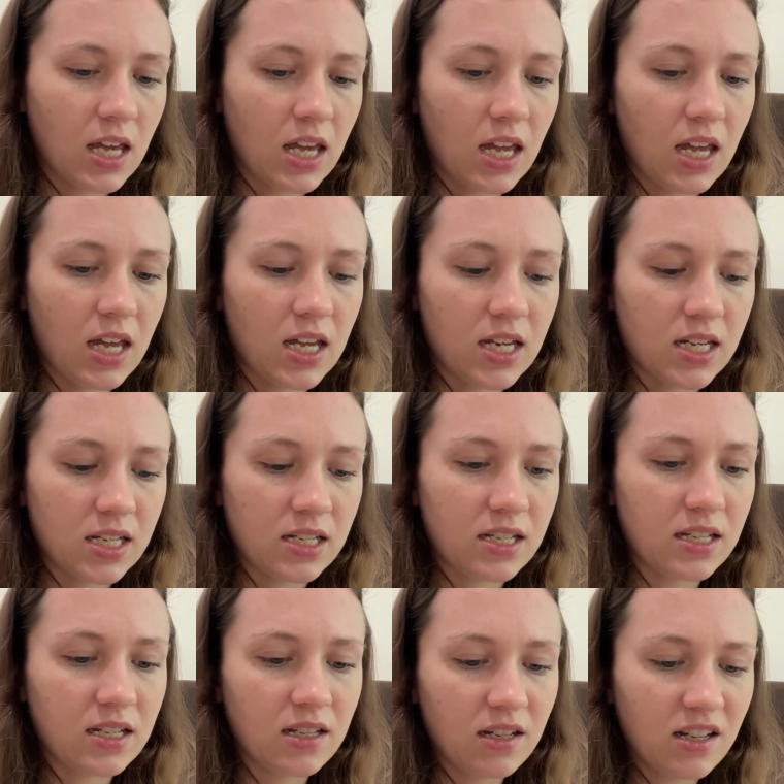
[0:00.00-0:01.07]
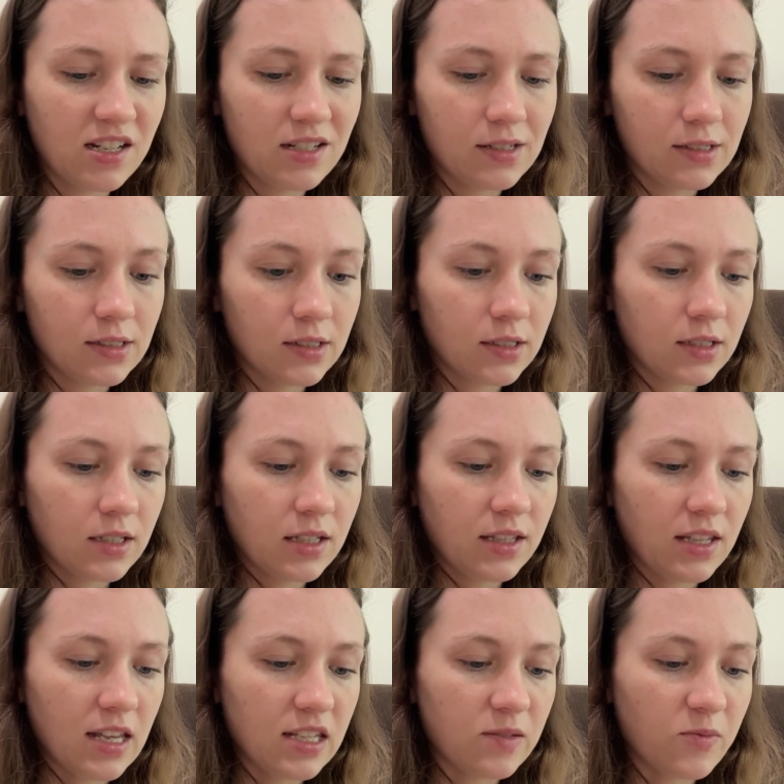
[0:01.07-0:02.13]
And
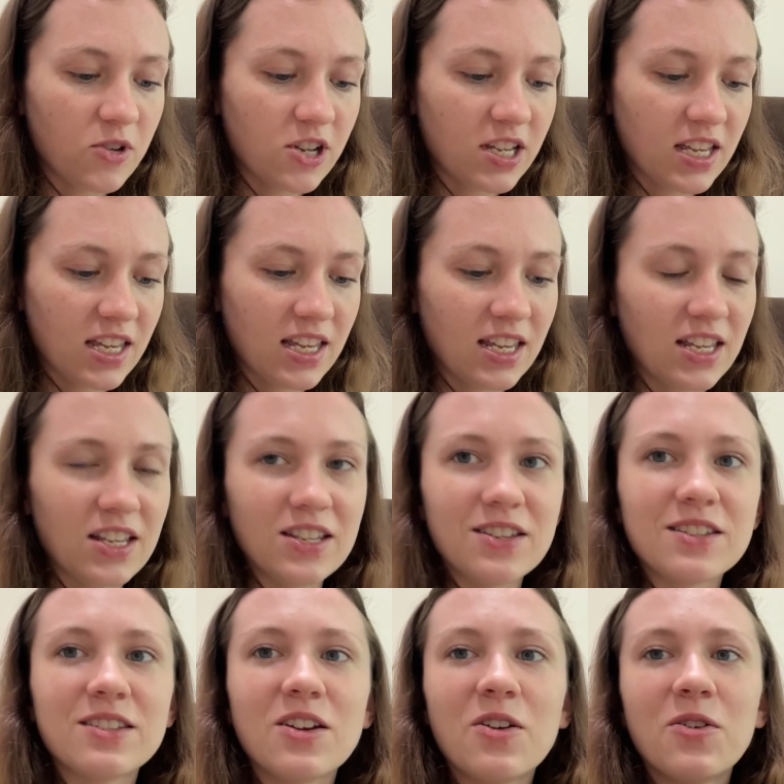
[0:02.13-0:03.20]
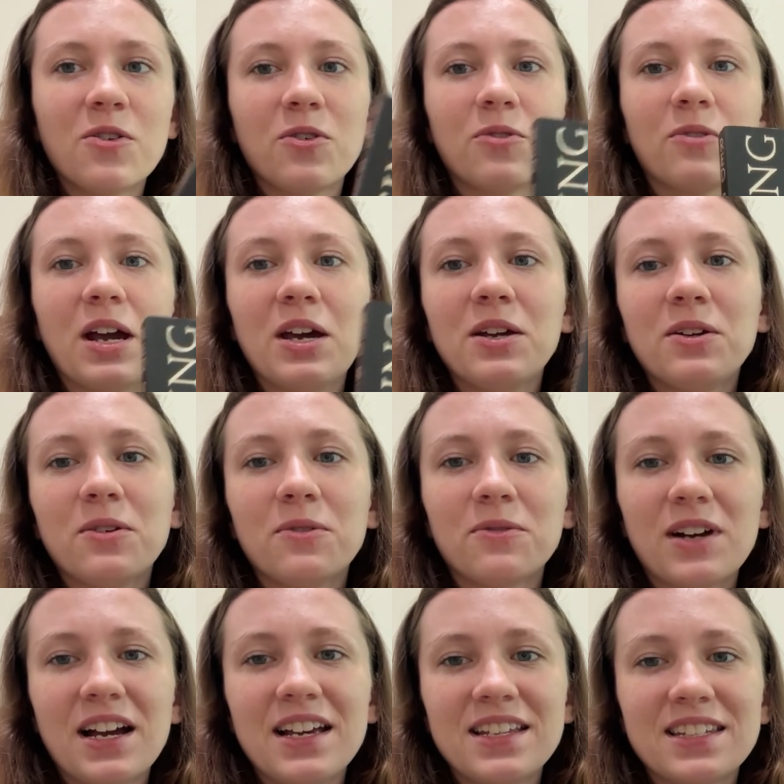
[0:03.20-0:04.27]
this book is Red
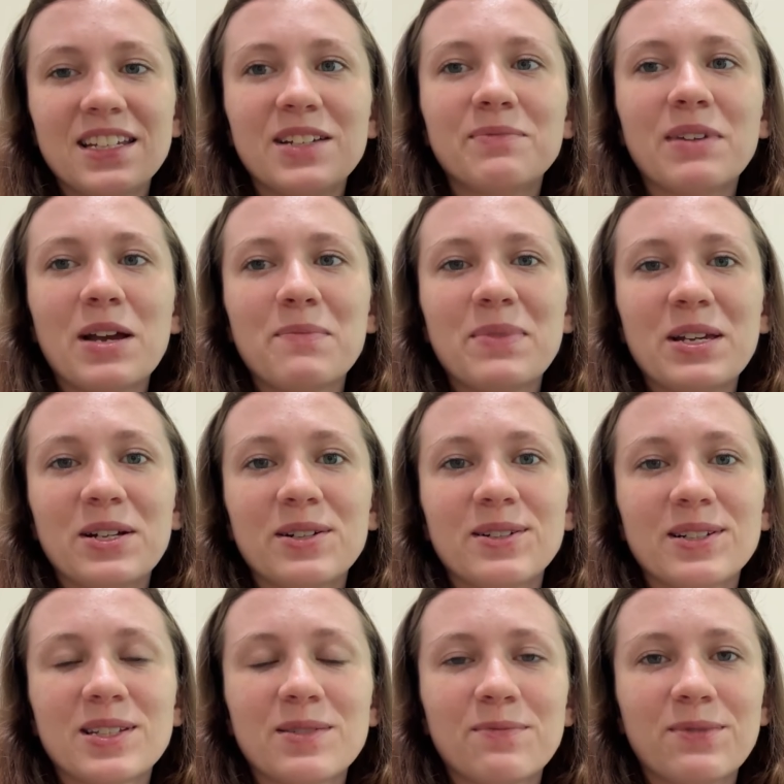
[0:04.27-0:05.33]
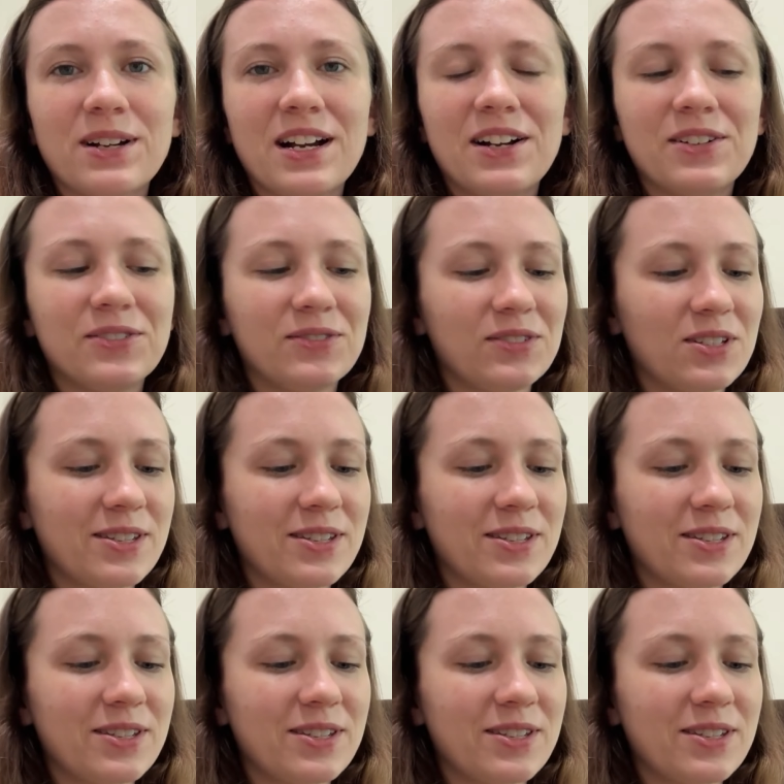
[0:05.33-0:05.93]
Rising by Pierce Brown.